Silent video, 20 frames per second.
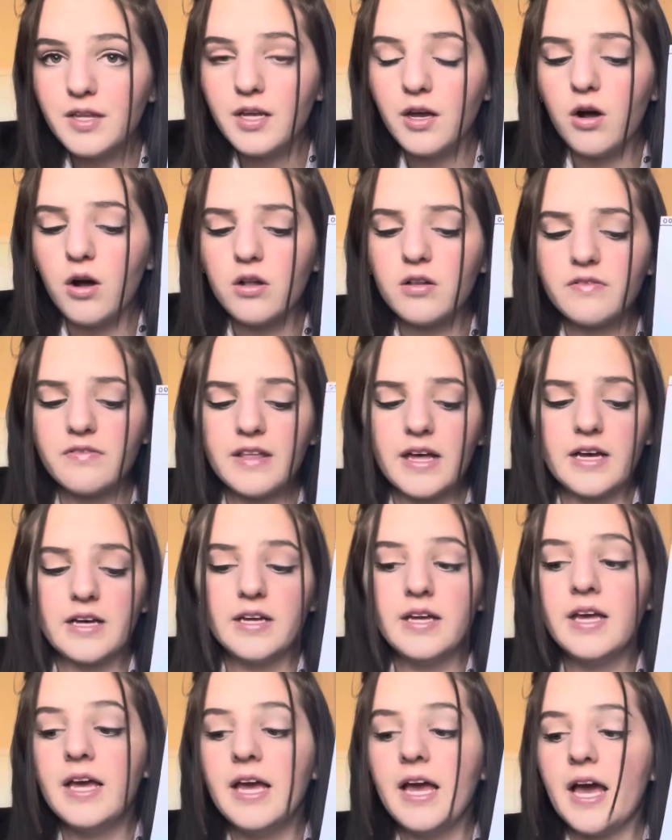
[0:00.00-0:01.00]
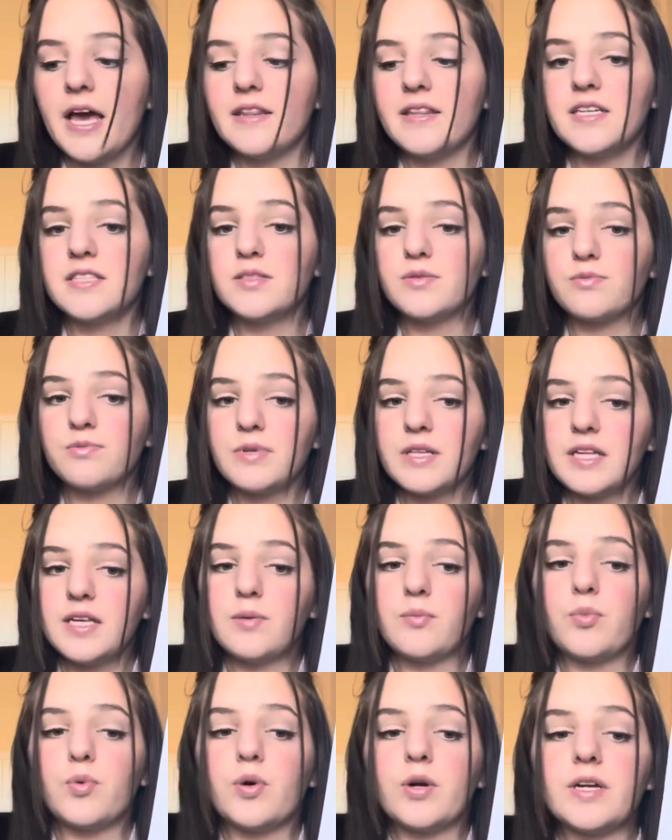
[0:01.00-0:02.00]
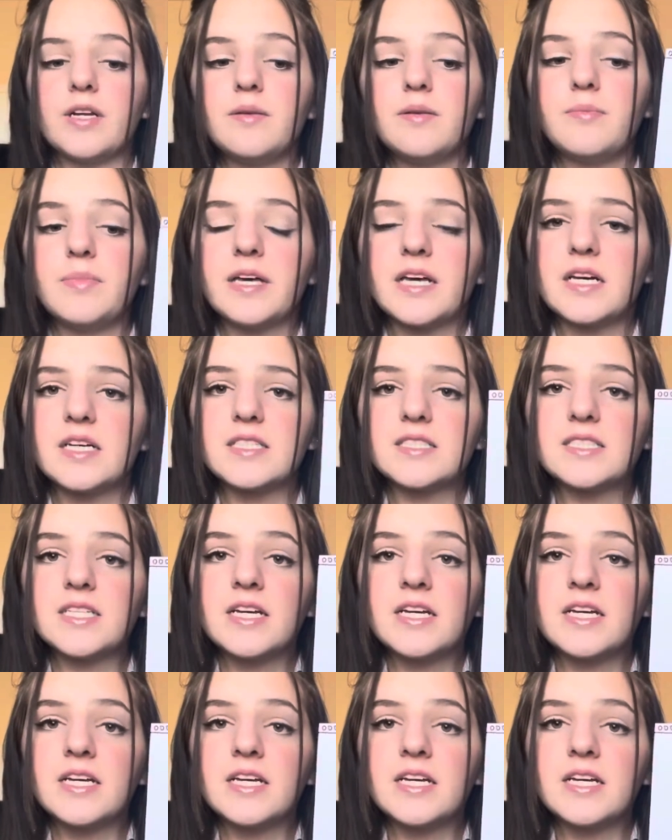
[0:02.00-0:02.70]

all of that. And that's really important because